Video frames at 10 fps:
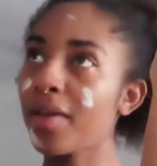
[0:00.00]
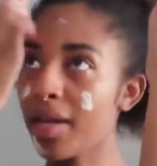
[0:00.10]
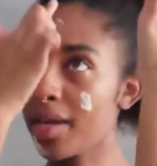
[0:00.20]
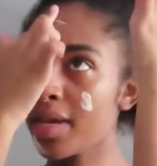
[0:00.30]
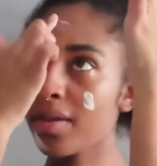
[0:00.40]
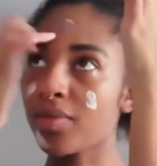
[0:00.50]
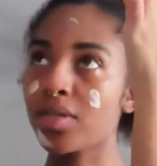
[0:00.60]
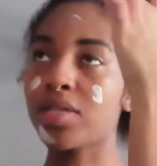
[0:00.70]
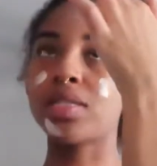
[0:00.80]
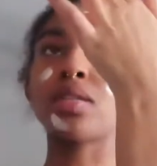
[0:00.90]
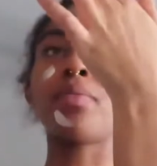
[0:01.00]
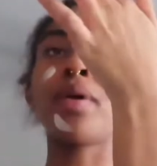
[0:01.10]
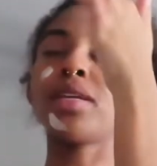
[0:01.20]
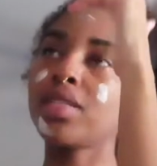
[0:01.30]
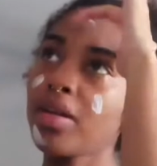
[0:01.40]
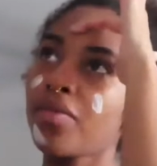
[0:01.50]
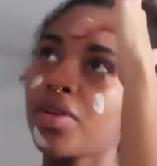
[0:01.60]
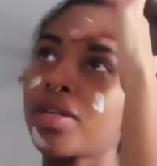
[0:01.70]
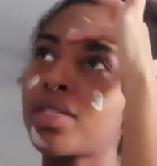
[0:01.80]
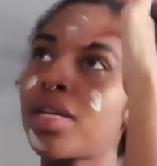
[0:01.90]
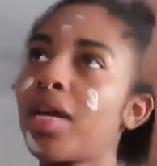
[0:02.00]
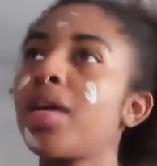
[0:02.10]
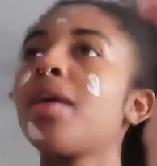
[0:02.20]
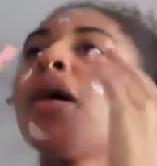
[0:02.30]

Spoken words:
in it, which is the best thing for your skin,